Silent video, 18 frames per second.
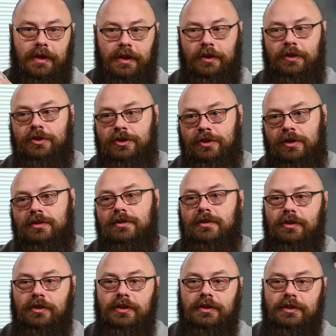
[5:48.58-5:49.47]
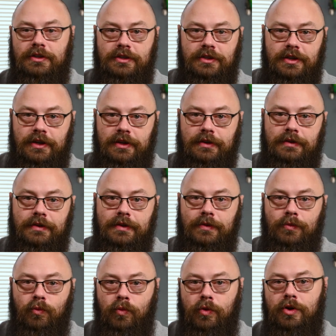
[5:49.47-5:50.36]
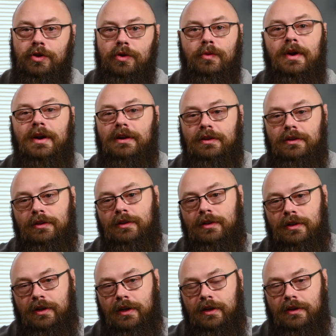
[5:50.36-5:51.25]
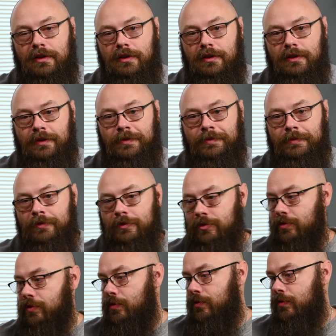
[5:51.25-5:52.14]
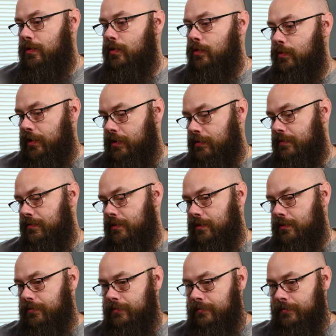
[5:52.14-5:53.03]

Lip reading: and just look at the scene. What do you want it to look like? So, quick review.